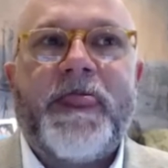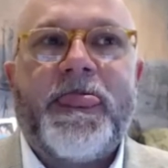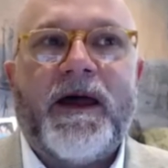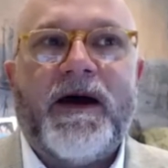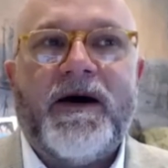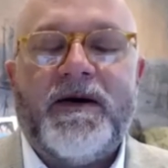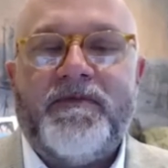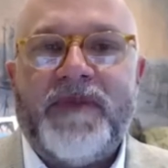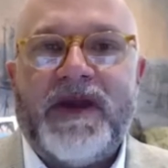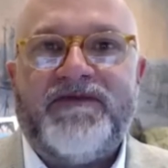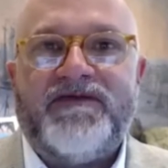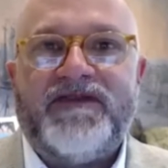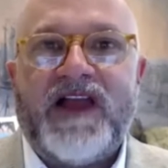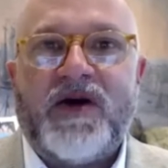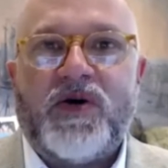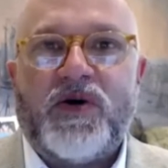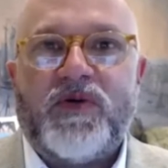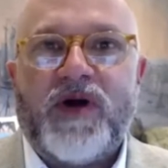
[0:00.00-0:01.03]

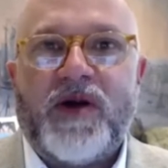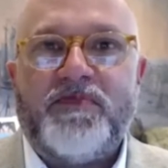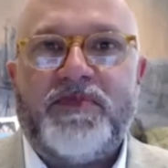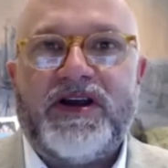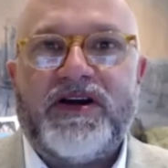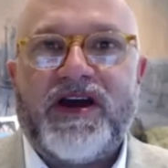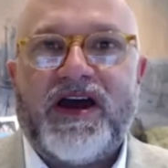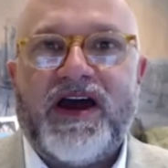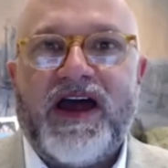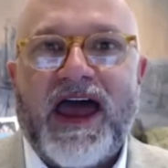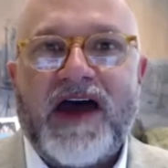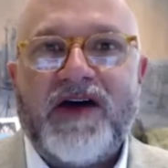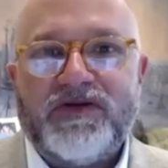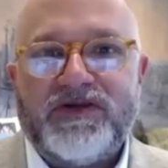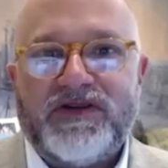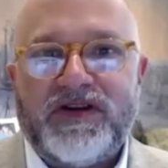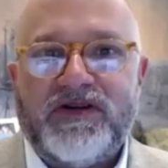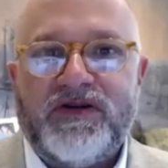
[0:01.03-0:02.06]
Mayflower replica out
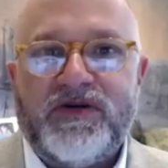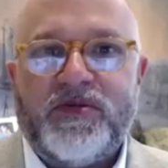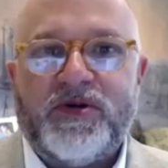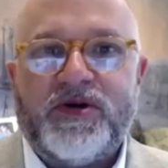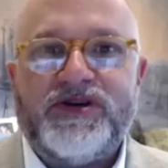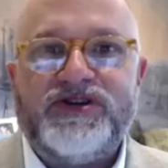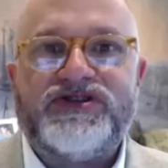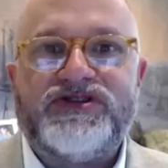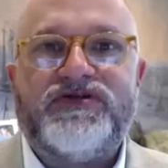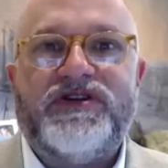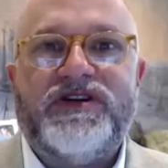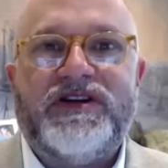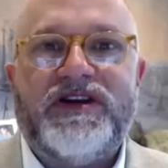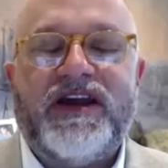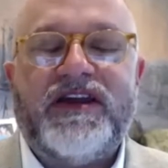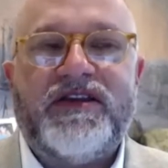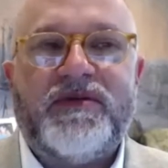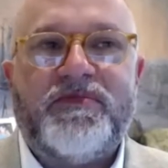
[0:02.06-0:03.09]
to Newbury Street
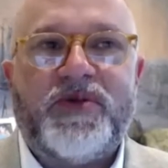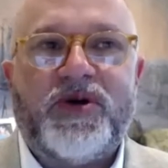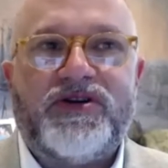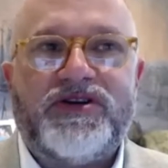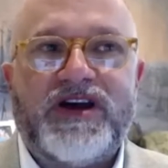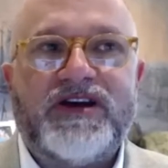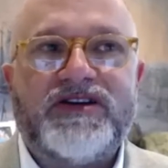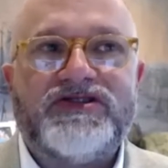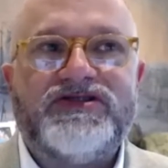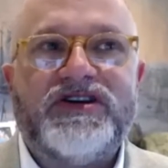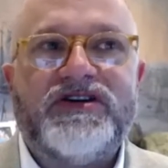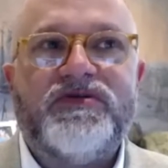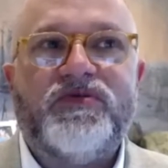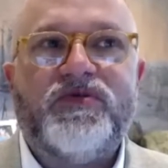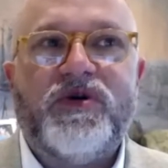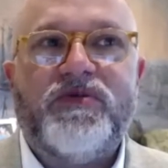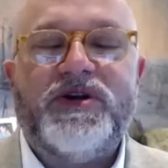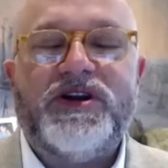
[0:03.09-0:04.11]
and the Pawtuxet
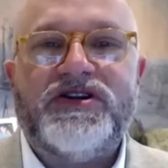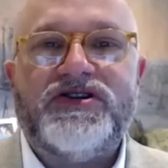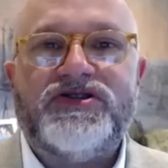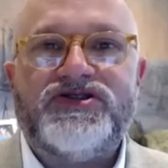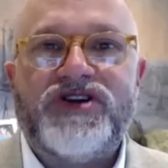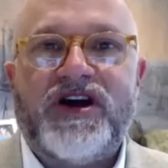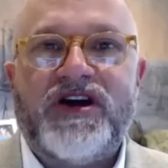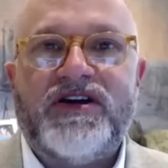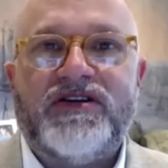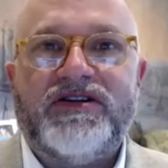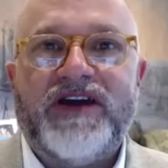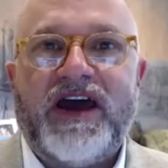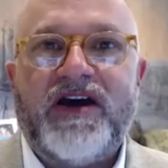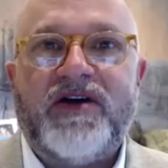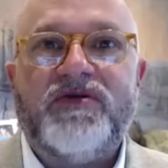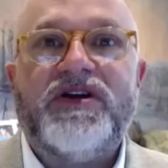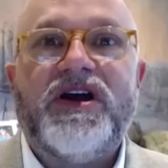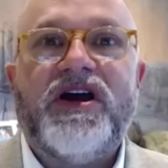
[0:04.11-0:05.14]
woman and child
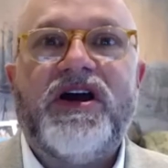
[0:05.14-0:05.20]
out